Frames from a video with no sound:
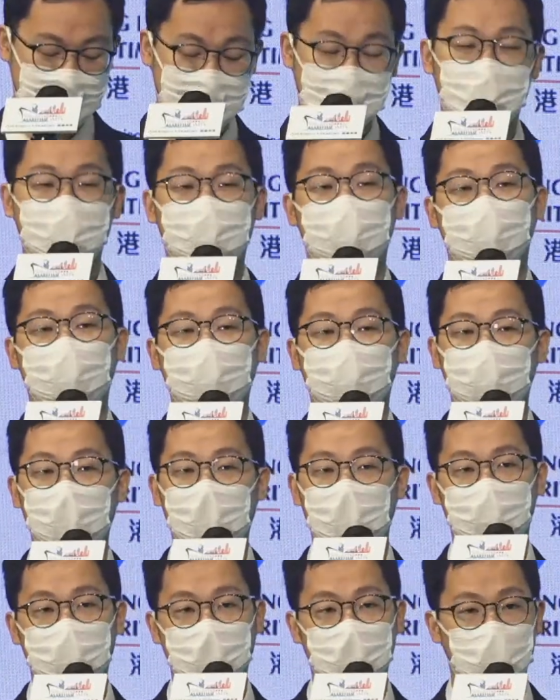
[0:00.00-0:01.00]
to deliver
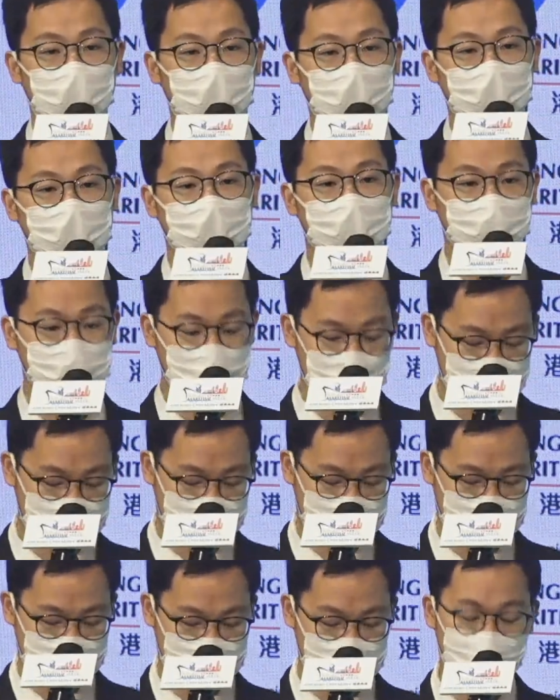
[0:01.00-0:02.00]
a recorded
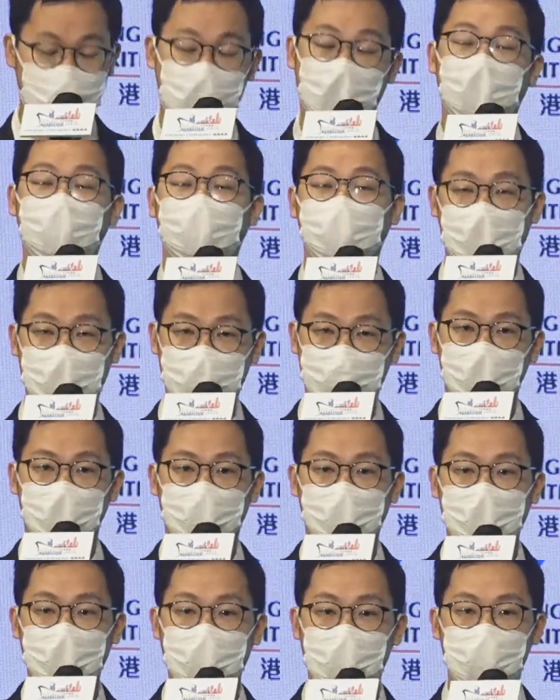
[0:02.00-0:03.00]
address for our
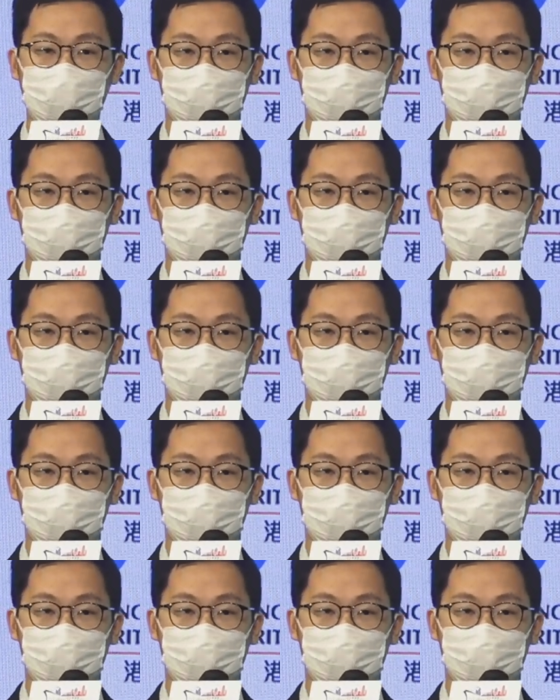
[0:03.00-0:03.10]
ceremony.